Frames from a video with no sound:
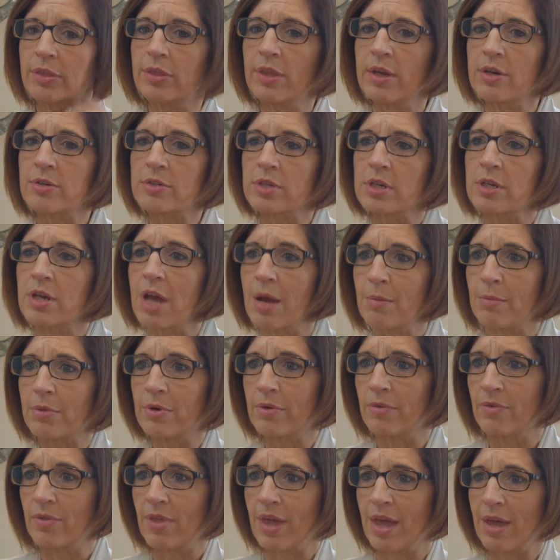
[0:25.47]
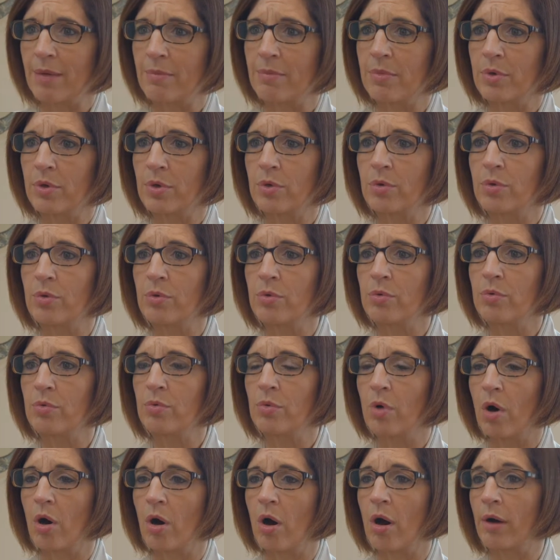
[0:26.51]
there's a number of them
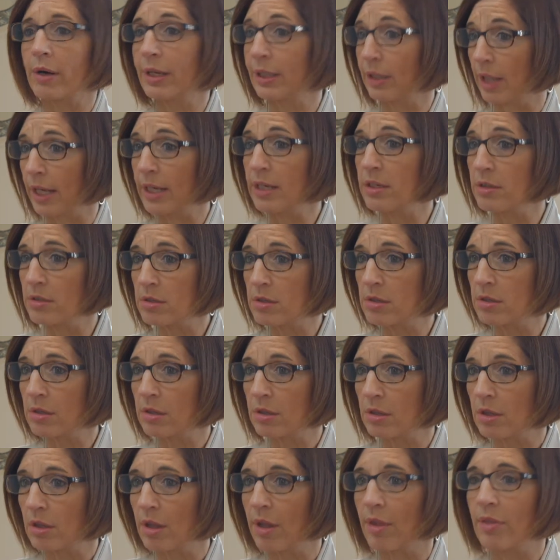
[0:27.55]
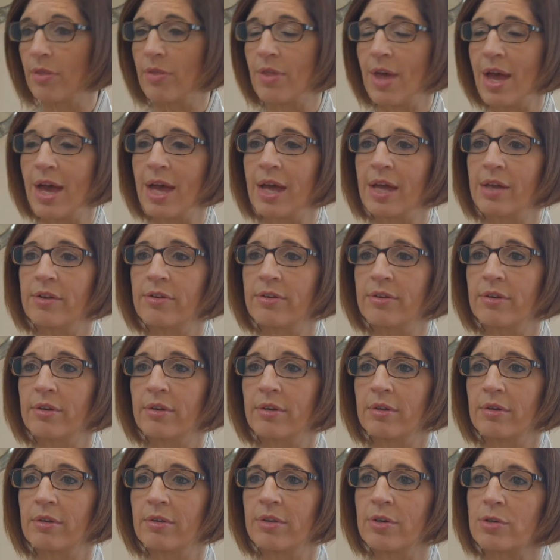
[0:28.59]
who are enlightened that
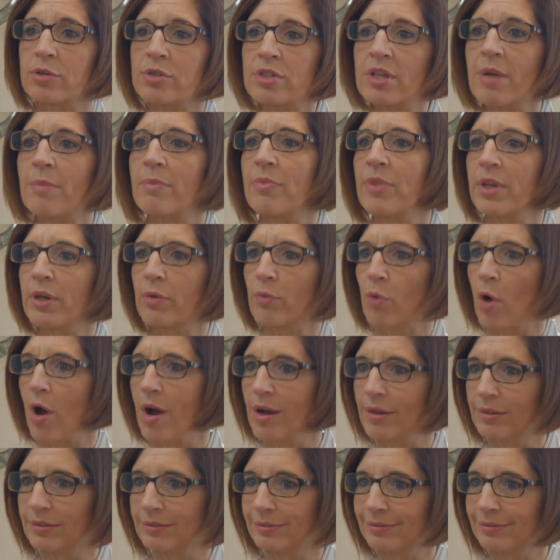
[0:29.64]
there's something wrong